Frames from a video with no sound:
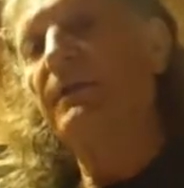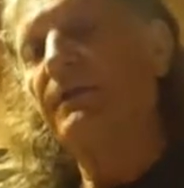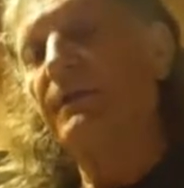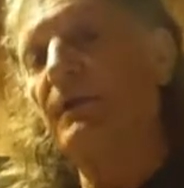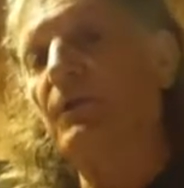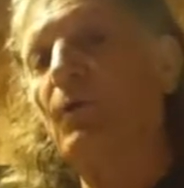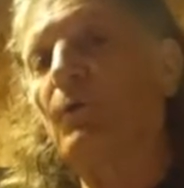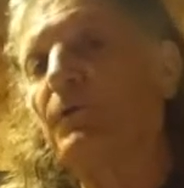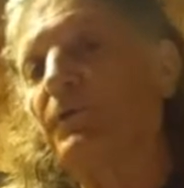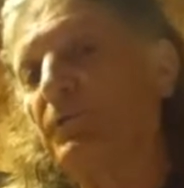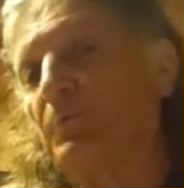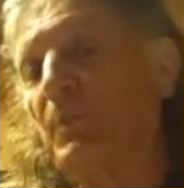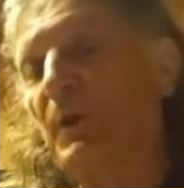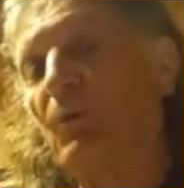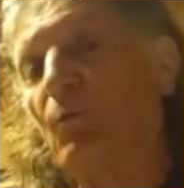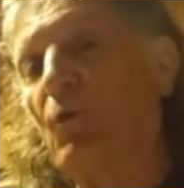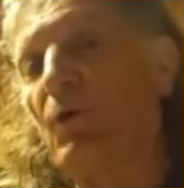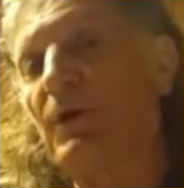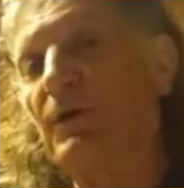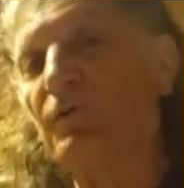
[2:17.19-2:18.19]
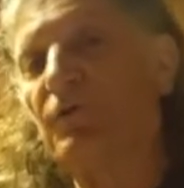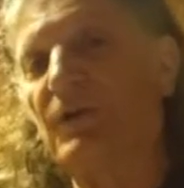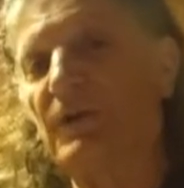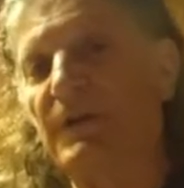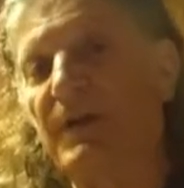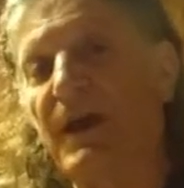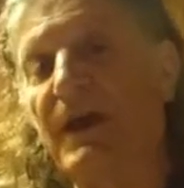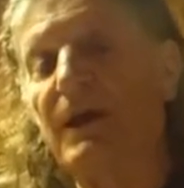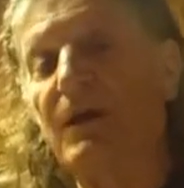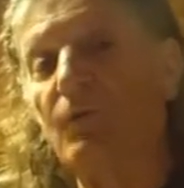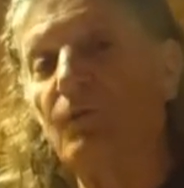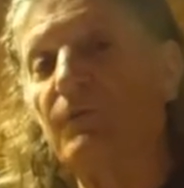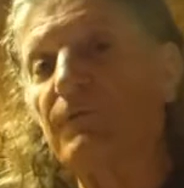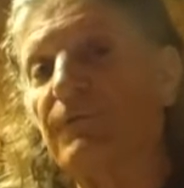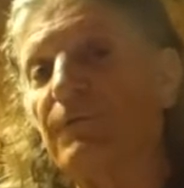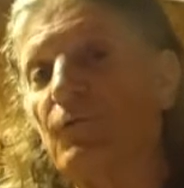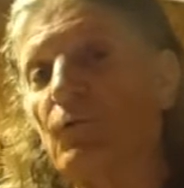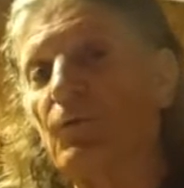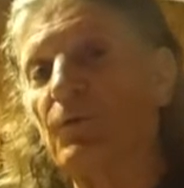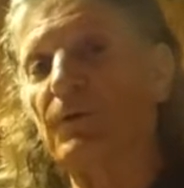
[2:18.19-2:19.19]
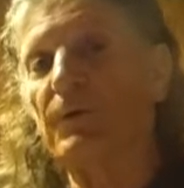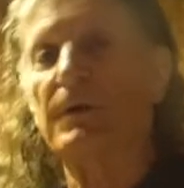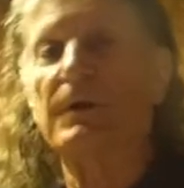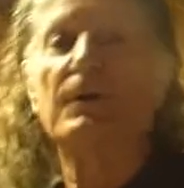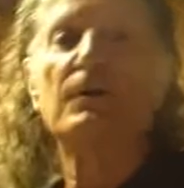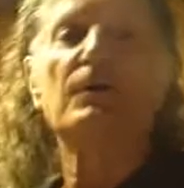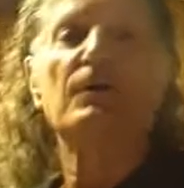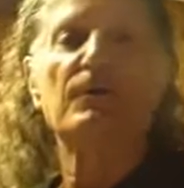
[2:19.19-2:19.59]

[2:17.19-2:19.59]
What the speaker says: the gold's been washing down for